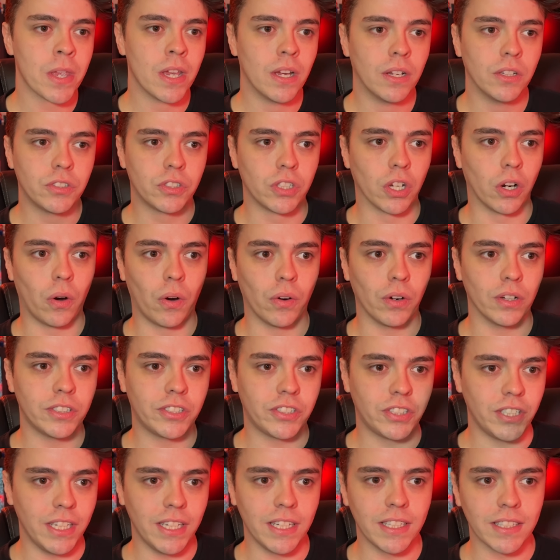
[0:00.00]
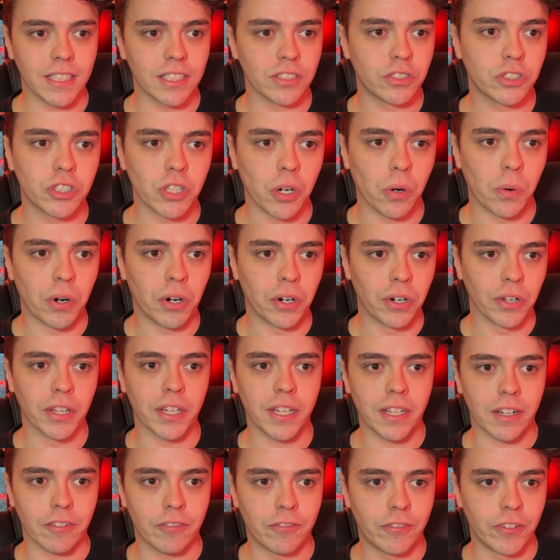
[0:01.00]
So seeing this so early
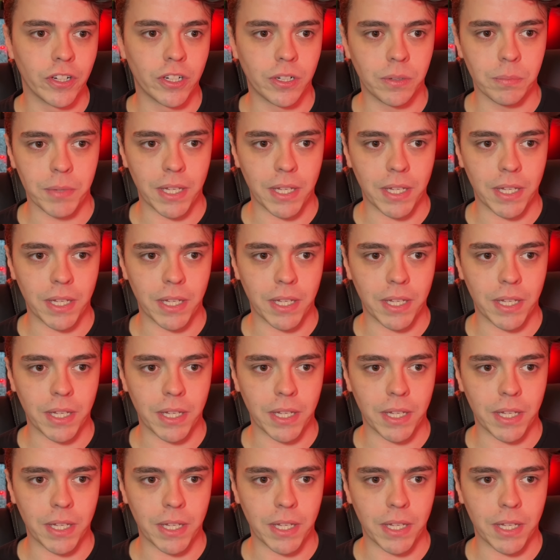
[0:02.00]
in a film